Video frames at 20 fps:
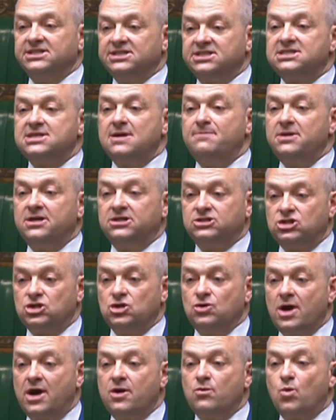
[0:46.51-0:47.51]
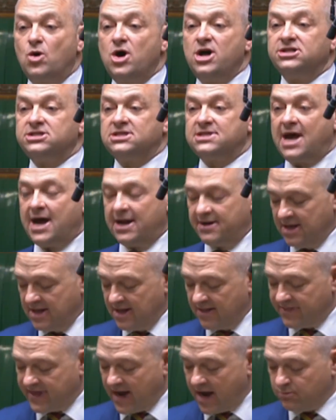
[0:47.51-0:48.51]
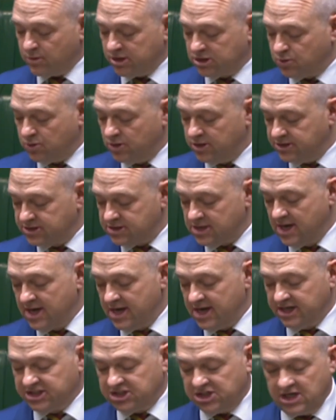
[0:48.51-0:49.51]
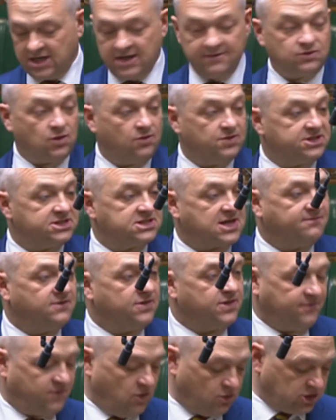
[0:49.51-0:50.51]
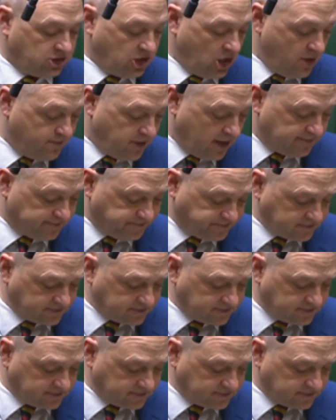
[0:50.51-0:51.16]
similar to and worse than that which was achieved on the 7th of October.